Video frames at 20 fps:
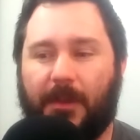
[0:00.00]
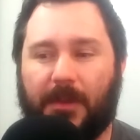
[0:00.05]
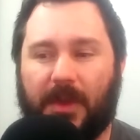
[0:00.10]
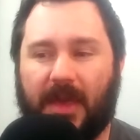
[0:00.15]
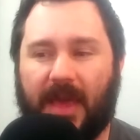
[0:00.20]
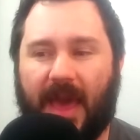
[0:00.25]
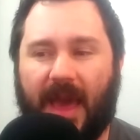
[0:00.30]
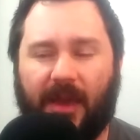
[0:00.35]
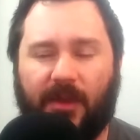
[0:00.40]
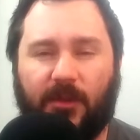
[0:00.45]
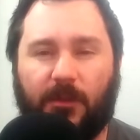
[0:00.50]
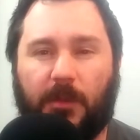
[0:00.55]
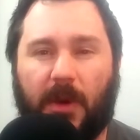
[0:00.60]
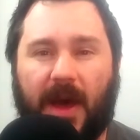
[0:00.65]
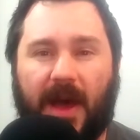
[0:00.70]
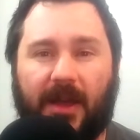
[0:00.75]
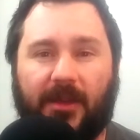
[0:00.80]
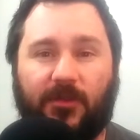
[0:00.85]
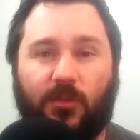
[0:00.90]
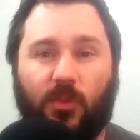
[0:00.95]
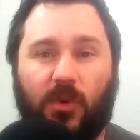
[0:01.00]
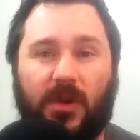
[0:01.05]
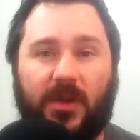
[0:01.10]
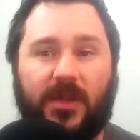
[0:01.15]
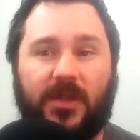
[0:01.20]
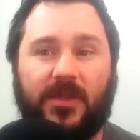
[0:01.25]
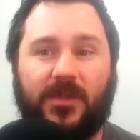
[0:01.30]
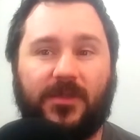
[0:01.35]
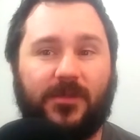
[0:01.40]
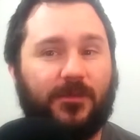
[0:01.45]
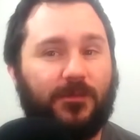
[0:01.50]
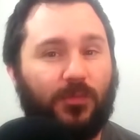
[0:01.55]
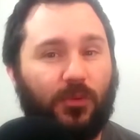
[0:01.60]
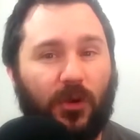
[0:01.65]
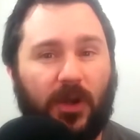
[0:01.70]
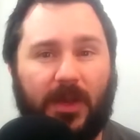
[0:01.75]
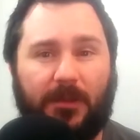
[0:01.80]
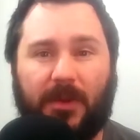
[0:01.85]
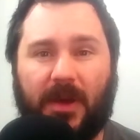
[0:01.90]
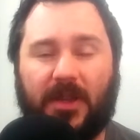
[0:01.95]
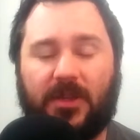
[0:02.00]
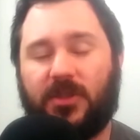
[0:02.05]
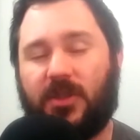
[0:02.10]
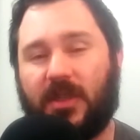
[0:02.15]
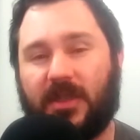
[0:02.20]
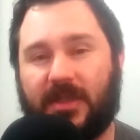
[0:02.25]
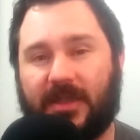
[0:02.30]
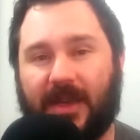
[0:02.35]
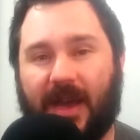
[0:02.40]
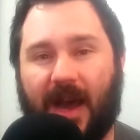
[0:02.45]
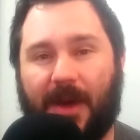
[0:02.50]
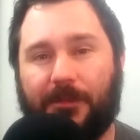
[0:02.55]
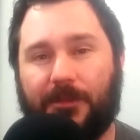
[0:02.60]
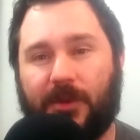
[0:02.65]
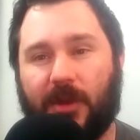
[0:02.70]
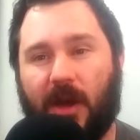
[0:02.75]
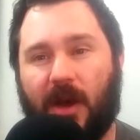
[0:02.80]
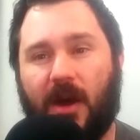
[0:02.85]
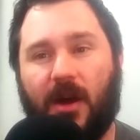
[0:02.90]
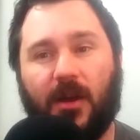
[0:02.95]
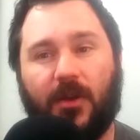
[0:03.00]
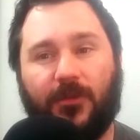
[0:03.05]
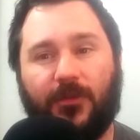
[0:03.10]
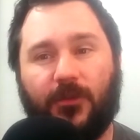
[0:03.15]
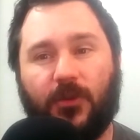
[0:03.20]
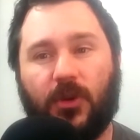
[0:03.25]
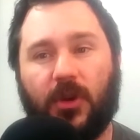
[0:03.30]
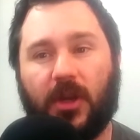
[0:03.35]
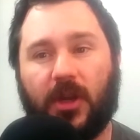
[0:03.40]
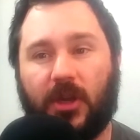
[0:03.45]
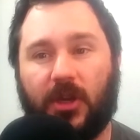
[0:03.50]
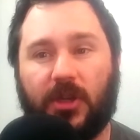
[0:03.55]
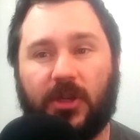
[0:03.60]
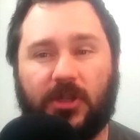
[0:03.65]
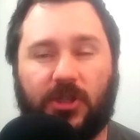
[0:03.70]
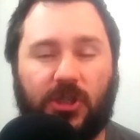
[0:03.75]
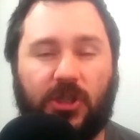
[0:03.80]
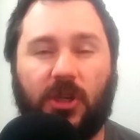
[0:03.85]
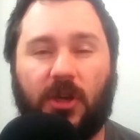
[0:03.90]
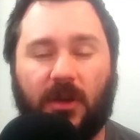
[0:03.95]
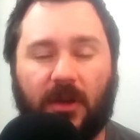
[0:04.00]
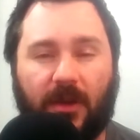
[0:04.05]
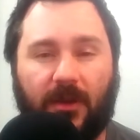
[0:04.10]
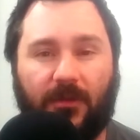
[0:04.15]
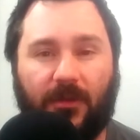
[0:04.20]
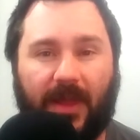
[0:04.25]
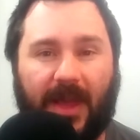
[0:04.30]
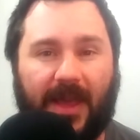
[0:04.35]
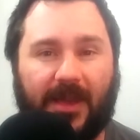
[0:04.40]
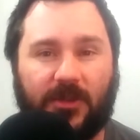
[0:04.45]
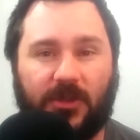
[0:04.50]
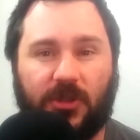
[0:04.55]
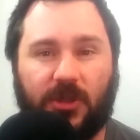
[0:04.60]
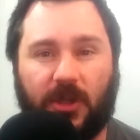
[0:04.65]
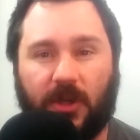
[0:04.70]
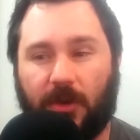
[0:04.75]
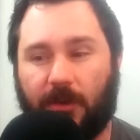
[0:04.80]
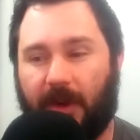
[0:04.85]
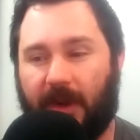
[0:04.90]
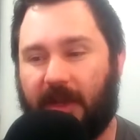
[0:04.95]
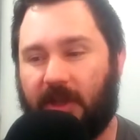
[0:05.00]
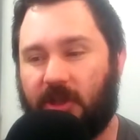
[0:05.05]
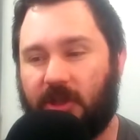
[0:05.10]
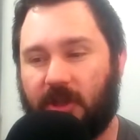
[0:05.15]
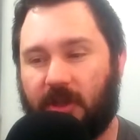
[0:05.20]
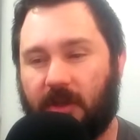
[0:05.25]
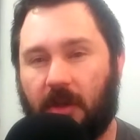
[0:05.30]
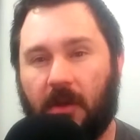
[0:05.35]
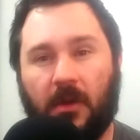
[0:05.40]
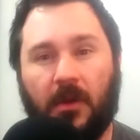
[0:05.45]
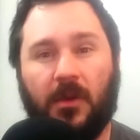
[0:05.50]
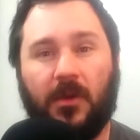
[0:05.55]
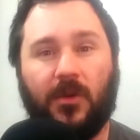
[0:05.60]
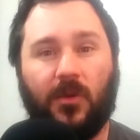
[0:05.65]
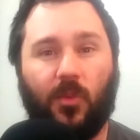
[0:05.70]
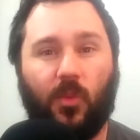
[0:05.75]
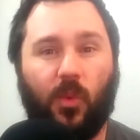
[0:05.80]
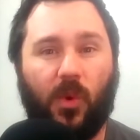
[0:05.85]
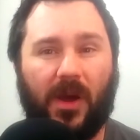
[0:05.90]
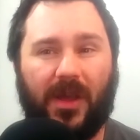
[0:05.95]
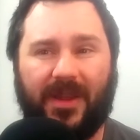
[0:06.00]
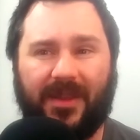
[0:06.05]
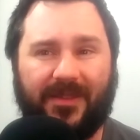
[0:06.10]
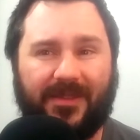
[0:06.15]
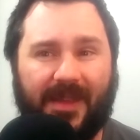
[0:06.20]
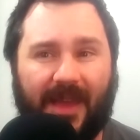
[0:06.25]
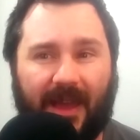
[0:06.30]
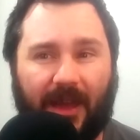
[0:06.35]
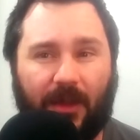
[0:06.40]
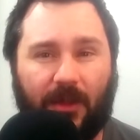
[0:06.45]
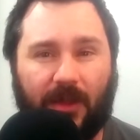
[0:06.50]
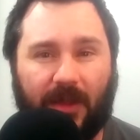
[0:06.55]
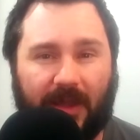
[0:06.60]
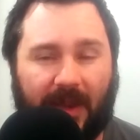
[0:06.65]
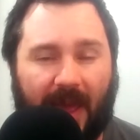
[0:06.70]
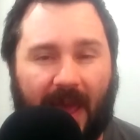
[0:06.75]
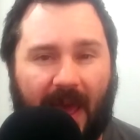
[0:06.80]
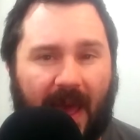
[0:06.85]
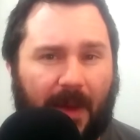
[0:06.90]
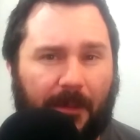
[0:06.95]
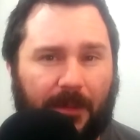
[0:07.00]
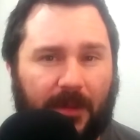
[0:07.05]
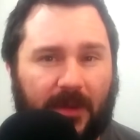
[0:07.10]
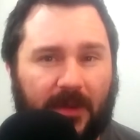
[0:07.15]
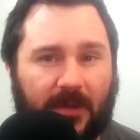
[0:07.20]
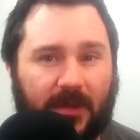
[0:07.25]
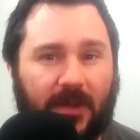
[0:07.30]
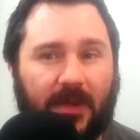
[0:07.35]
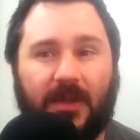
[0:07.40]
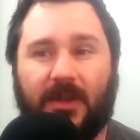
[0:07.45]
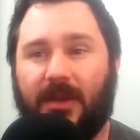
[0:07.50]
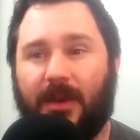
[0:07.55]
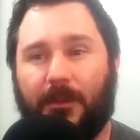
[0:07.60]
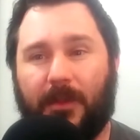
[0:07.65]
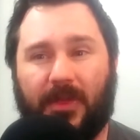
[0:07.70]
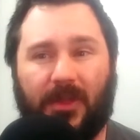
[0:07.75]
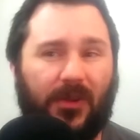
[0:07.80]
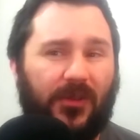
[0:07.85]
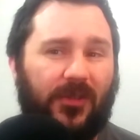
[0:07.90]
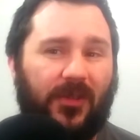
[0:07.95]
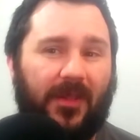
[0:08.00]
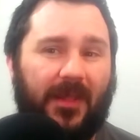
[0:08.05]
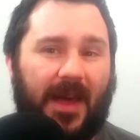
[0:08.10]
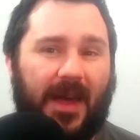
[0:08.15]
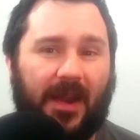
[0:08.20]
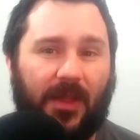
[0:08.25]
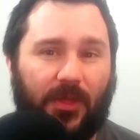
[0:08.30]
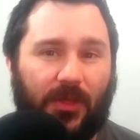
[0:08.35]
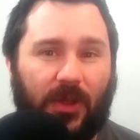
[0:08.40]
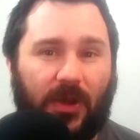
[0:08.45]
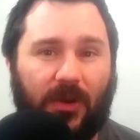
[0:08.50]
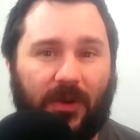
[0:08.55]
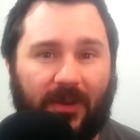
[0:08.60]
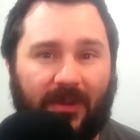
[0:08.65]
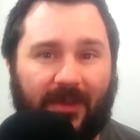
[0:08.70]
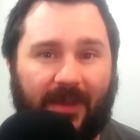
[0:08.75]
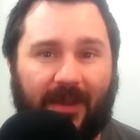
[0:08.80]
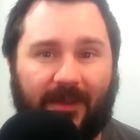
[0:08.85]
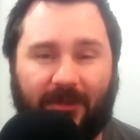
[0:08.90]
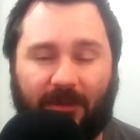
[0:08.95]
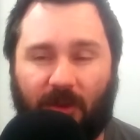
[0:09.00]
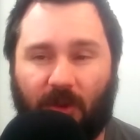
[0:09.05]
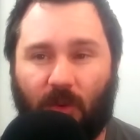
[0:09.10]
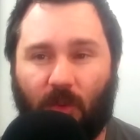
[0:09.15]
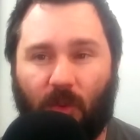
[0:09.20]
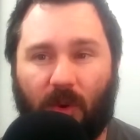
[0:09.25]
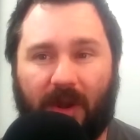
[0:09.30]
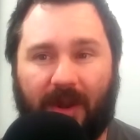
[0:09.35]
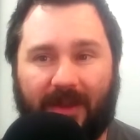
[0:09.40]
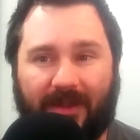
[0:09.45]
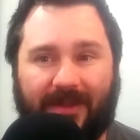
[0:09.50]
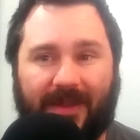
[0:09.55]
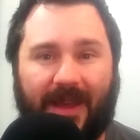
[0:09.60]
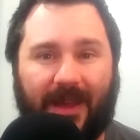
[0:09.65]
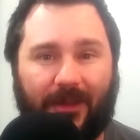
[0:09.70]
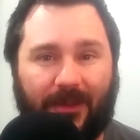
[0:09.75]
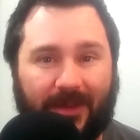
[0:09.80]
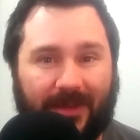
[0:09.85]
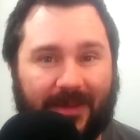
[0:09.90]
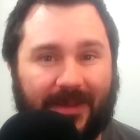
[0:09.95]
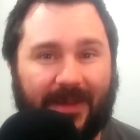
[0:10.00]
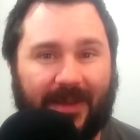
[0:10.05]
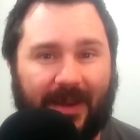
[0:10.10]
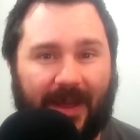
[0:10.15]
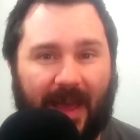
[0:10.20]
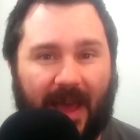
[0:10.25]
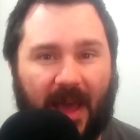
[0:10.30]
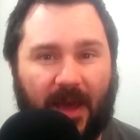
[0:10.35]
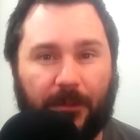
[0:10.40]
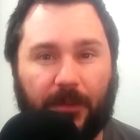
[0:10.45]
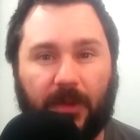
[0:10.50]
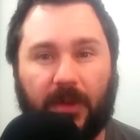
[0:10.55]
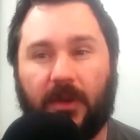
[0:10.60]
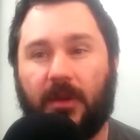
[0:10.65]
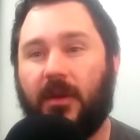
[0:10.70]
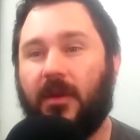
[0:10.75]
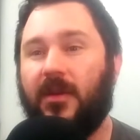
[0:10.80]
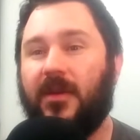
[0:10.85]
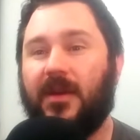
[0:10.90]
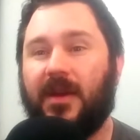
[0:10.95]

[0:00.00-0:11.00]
I mean, Xbox was pretty much the top dog for a good chunk of last generation. What exactly had happened? I mean, there's a lot of theories as to what exactly did happen.